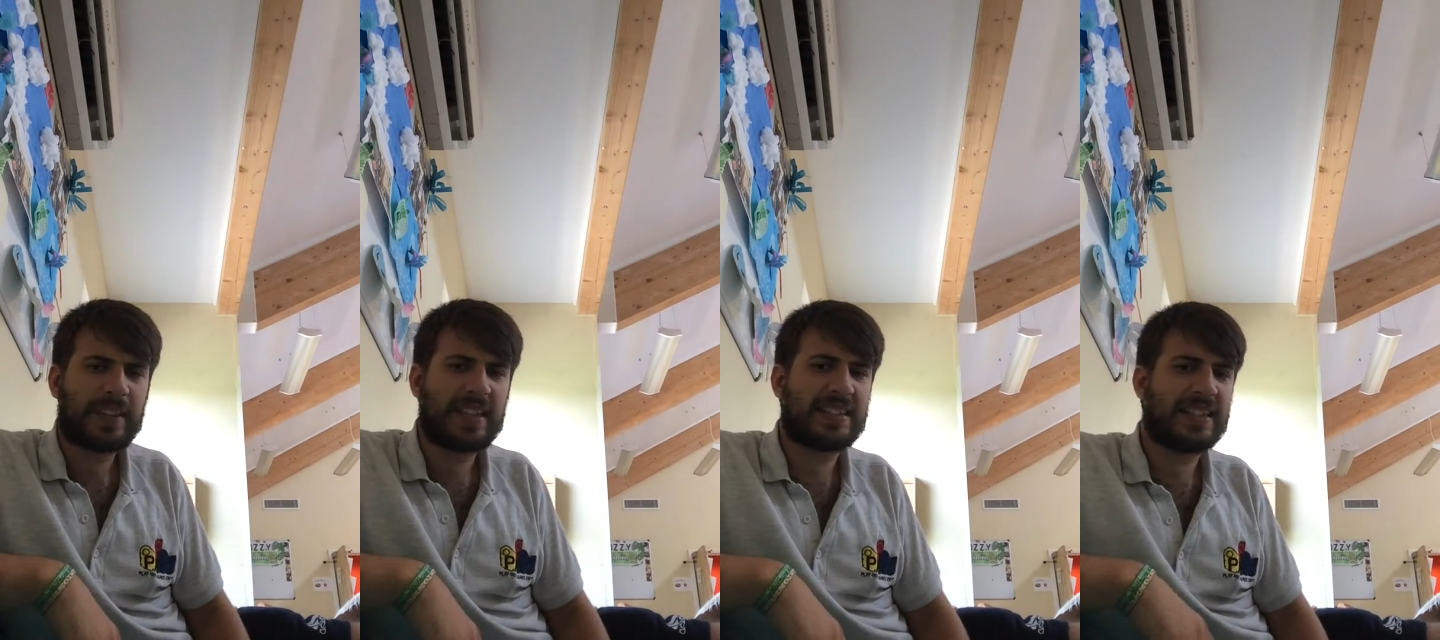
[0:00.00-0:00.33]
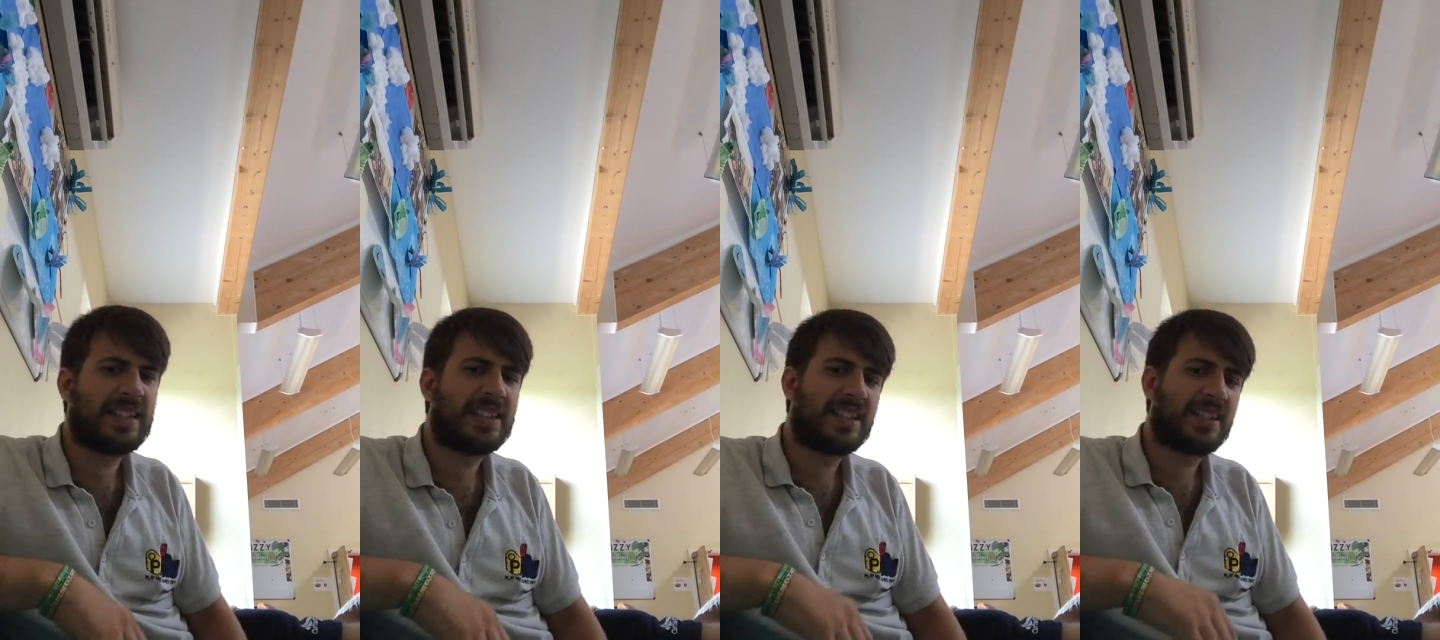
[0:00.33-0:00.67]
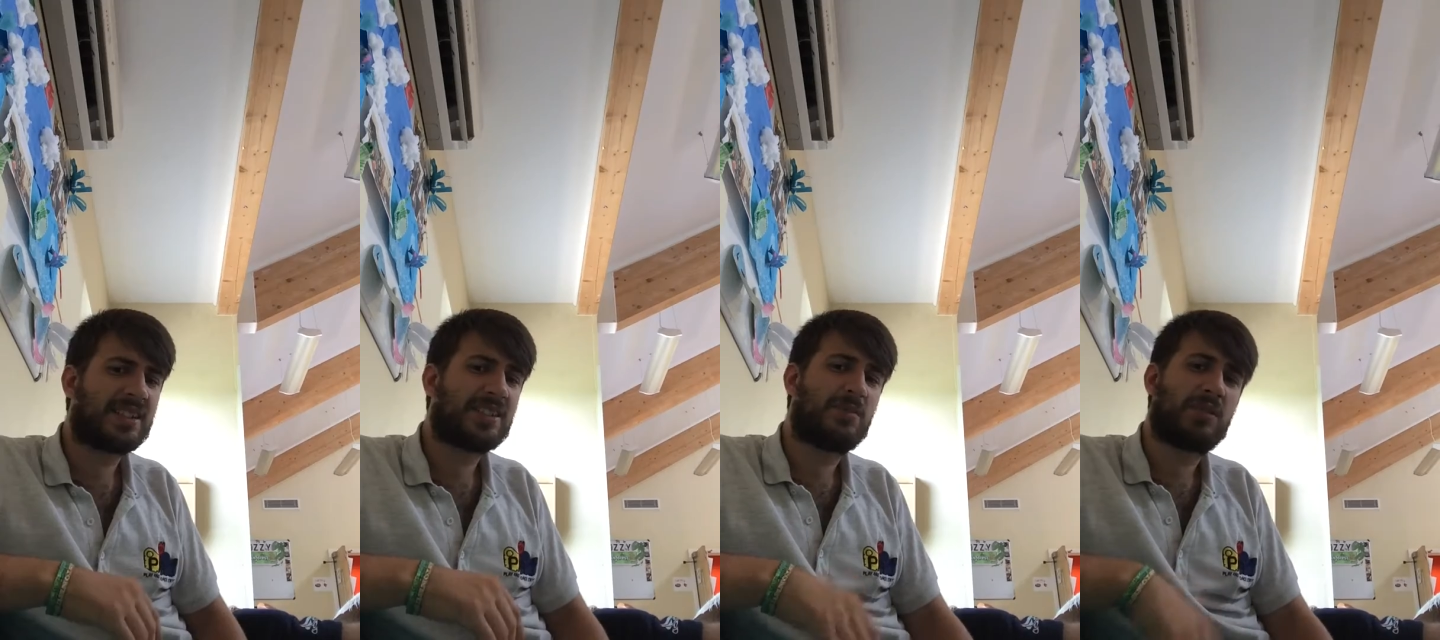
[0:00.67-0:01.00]
Essentially I
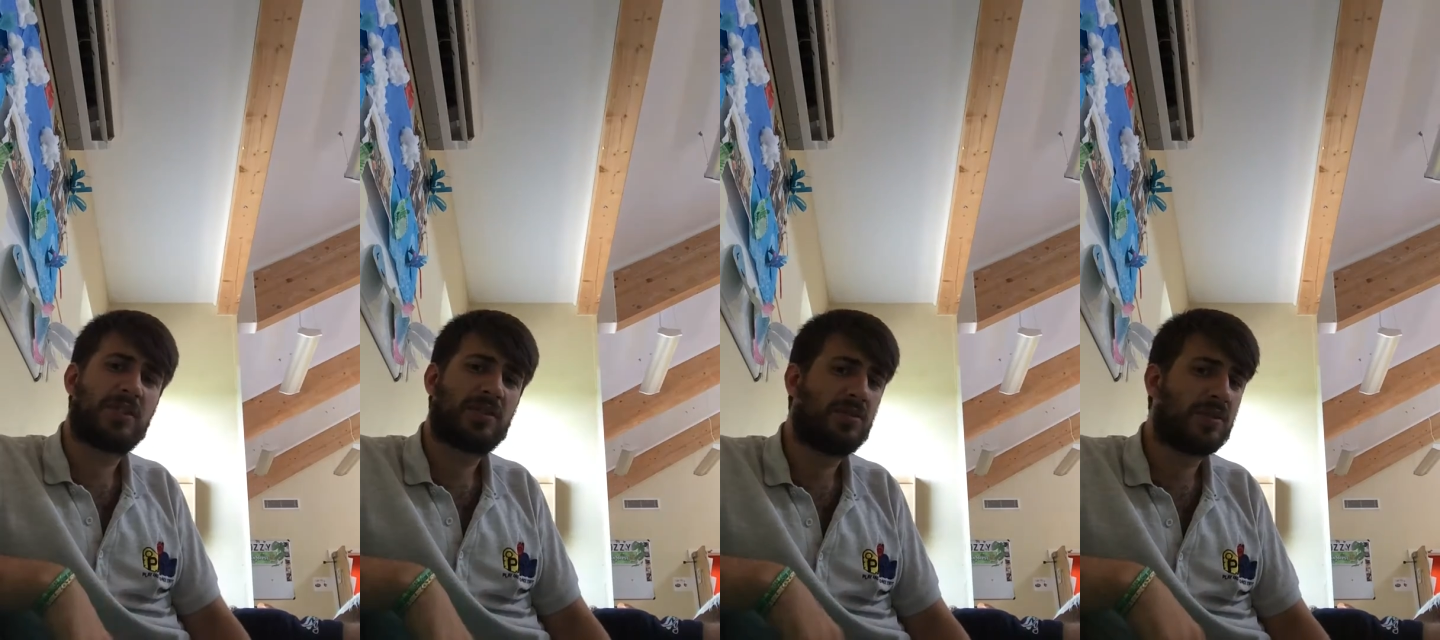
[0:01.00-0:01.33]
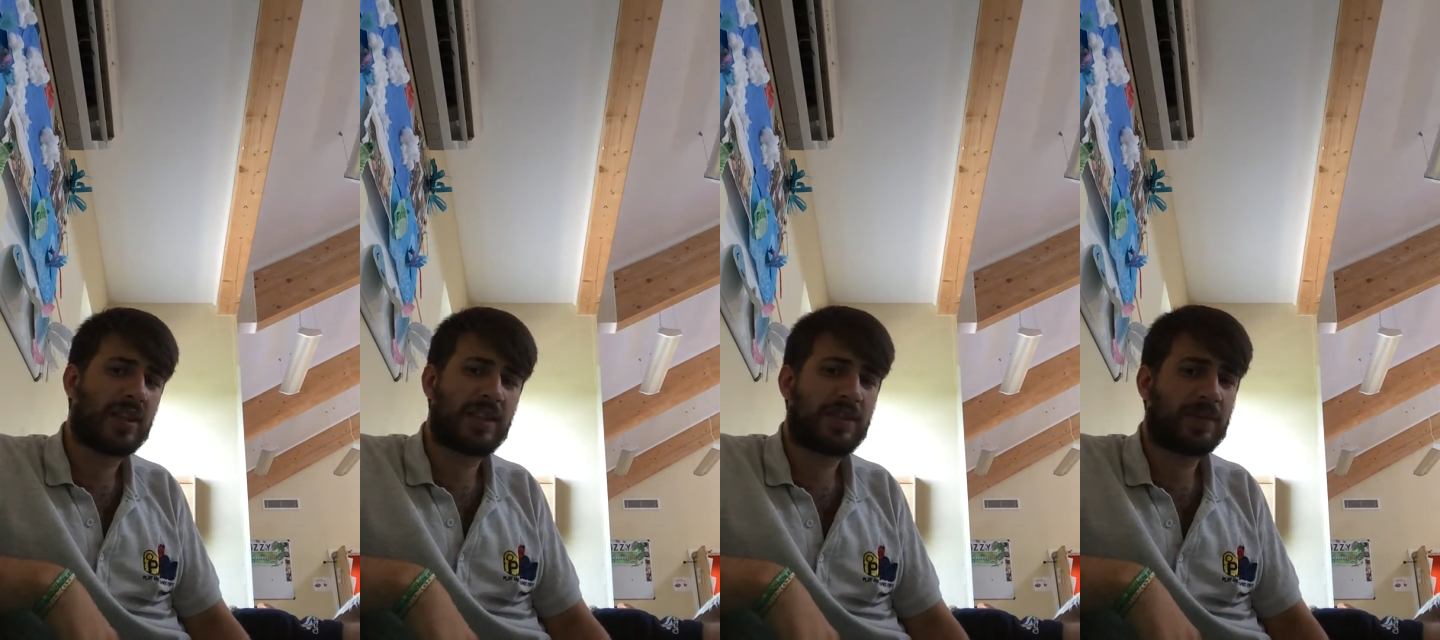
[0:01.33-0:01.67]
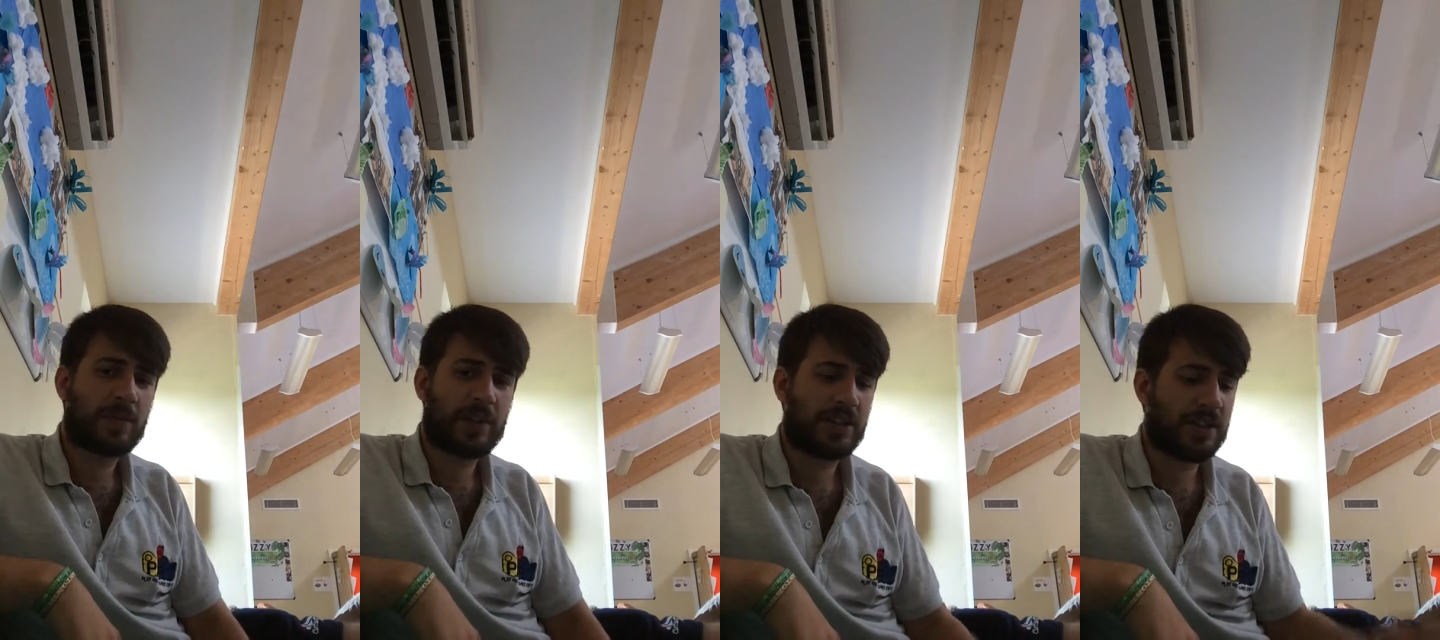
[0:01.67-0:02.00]
just want to talk those
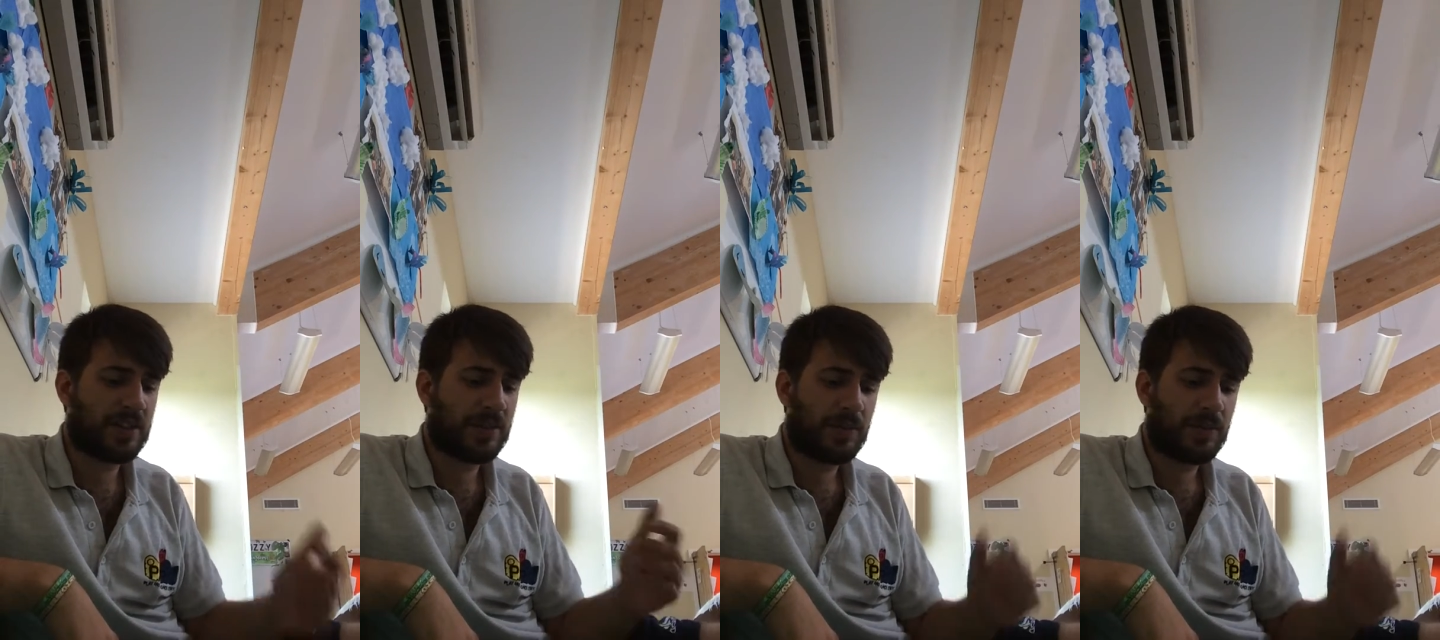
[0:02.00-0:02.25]
questions